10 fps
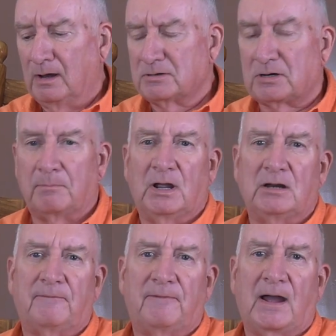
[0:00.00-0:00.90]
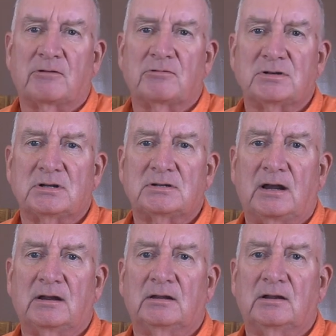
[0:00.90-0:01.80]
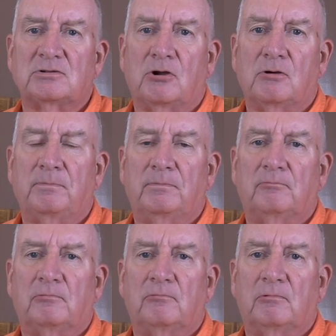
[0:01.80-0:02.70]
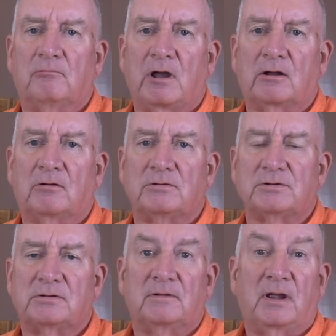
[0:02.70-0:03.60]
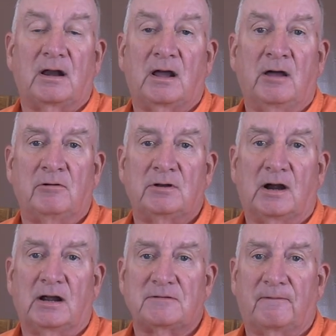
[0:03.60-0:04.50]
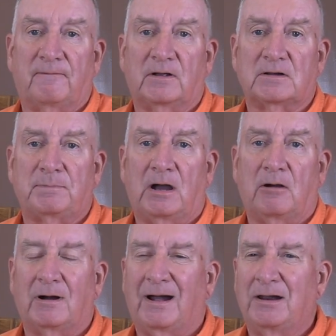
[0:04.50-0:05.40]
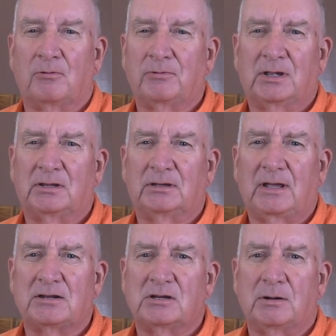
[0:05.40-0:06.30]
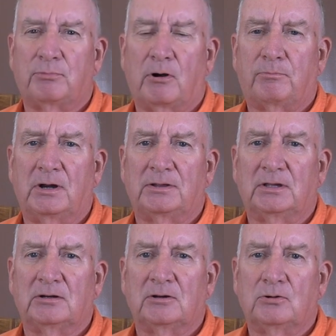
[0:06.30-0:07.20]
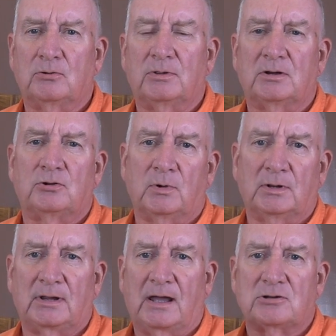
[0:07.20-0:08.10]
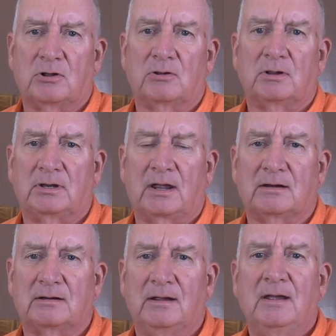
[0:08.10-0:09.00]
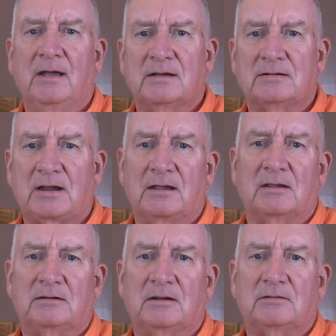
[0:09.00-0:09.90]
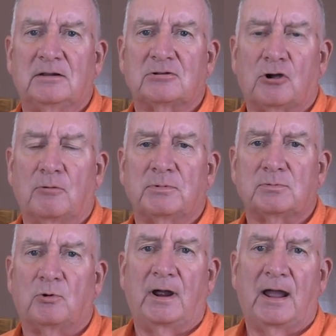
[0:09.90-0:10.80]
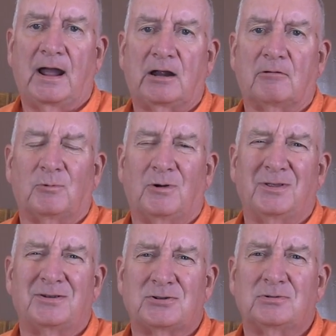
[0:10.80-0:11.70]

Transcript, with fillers: Some manufacturers are setting their scope reticles at 100 yards for fixed power. I don't think that that's the appropriate thing to do. They're doing that so that they can say that it, their scope is more accurate. Well,